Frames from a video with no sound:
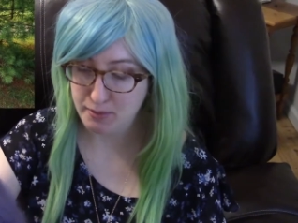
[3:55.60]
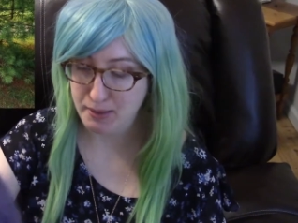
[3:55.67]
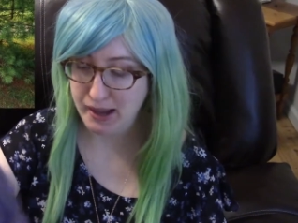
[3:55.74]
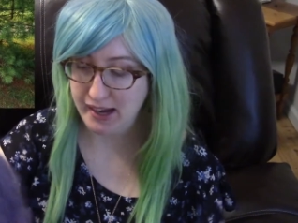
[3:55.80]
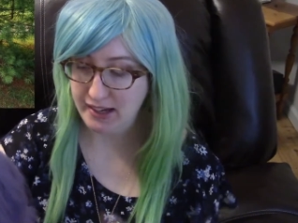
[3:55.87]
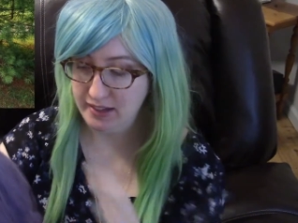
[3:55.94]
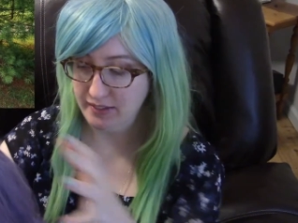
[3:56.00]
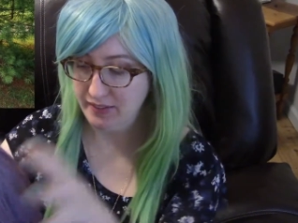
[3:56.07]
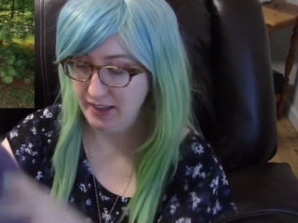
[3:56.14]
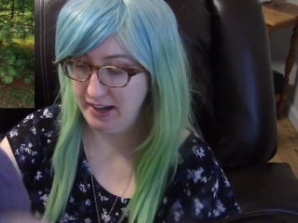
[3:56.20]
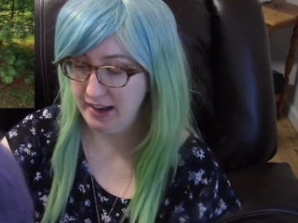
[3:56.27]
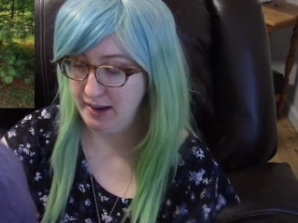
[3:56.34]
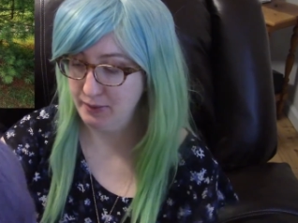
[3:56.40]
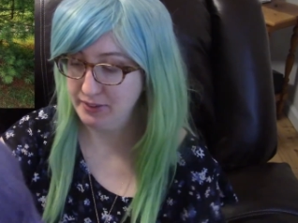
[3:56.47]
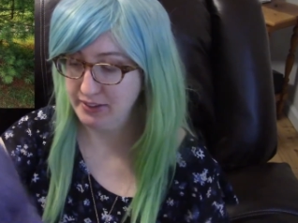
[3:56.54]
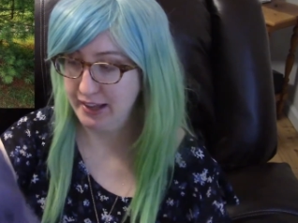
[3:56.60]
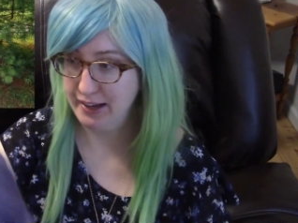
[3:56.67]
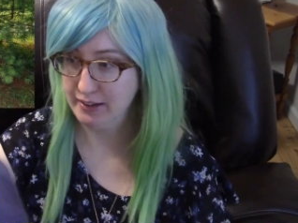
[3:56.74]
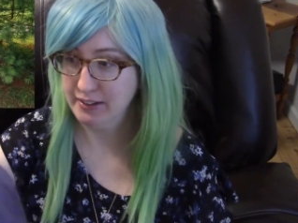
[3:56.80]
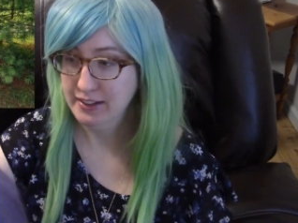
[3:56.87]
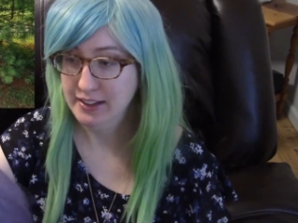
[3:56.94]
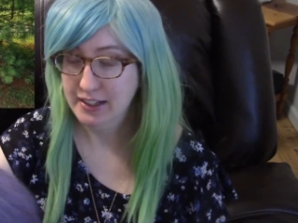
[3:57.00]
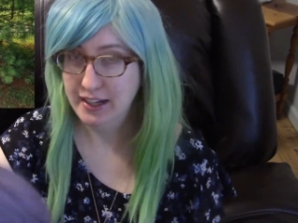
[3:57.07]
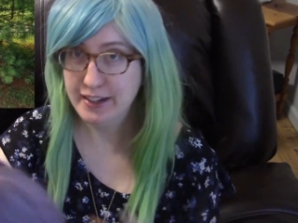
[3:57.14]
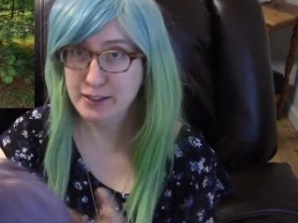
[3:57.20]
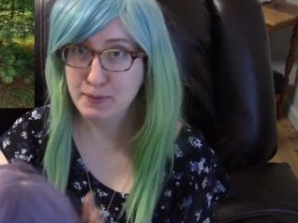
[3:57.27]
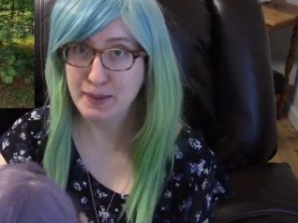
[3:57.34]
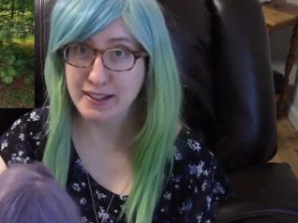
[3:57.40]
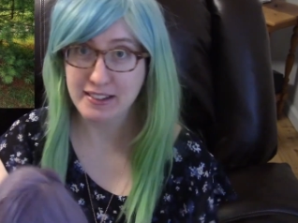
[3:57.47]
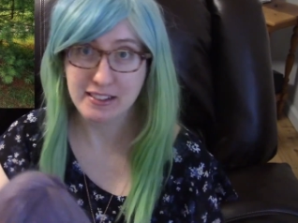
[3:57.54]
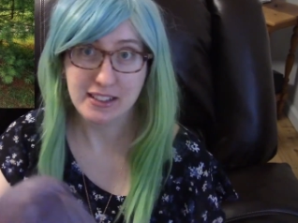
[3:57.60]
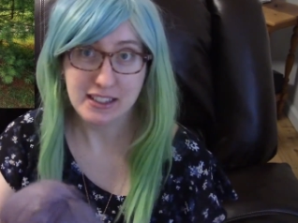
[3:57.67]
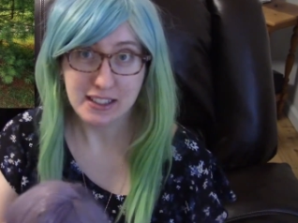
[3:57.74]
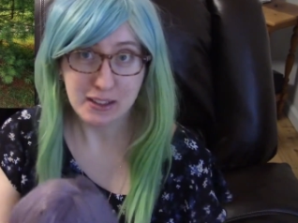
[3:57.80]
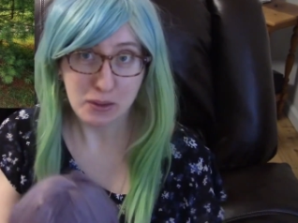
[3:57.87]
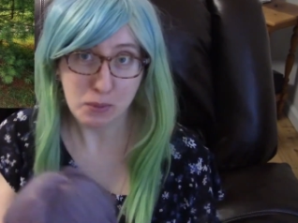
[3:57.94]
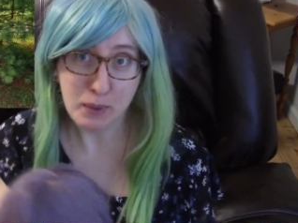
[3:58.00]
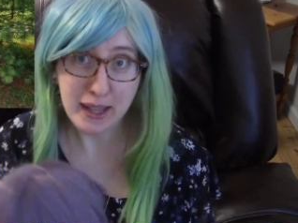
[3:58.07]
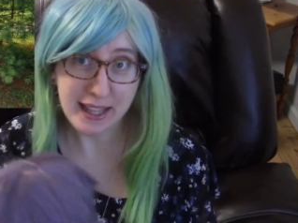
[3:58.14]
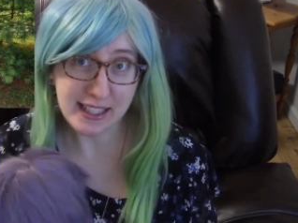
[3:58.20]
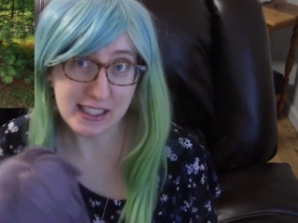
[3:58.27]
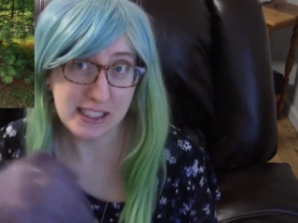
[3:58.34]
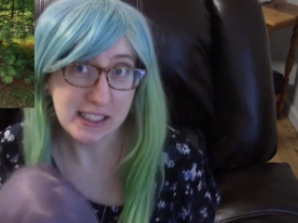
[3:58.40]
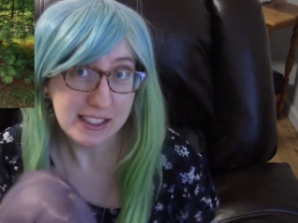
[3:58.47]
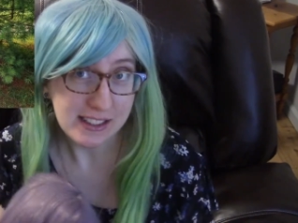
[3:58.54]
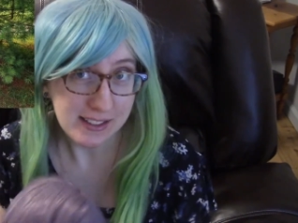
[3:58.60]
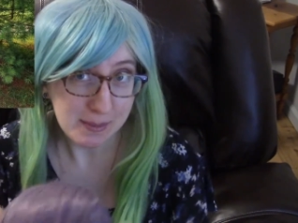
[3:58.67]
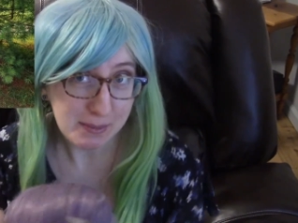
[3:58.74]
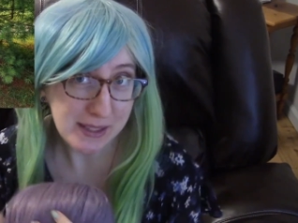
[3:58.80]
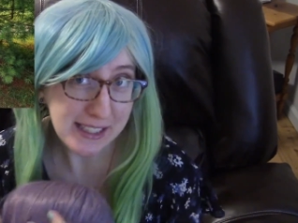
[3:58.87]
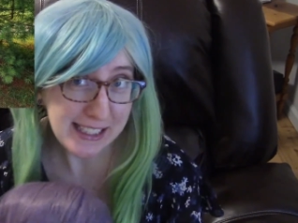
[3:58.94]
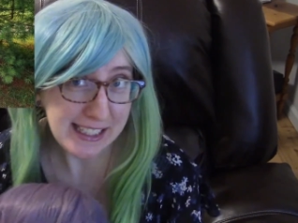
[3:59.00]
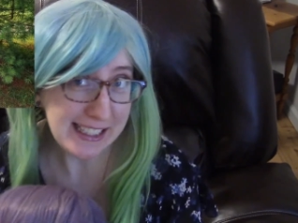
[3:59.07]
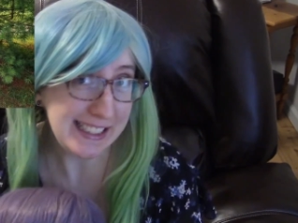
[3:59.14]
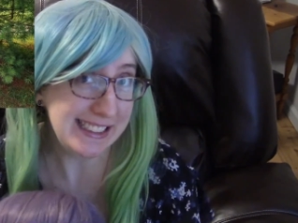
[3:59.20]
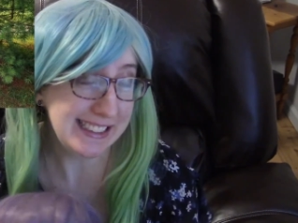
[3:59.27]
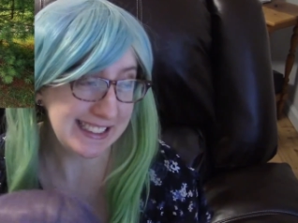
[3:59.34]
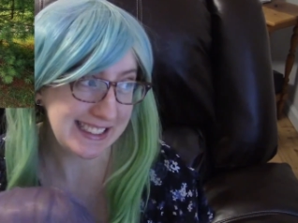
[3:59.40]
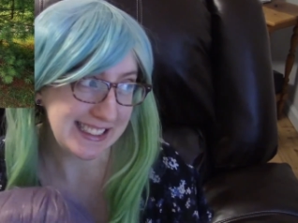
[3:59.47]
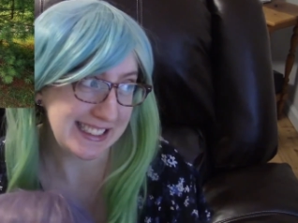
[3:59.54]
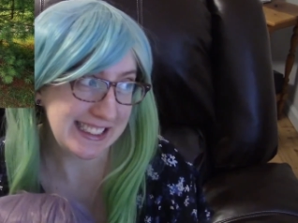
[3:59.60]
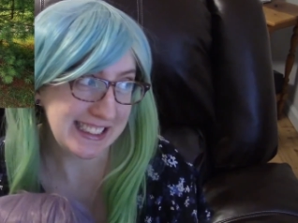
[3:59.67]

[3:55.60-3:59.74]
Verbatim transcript: to buy it, and I was like, husband, wig, please.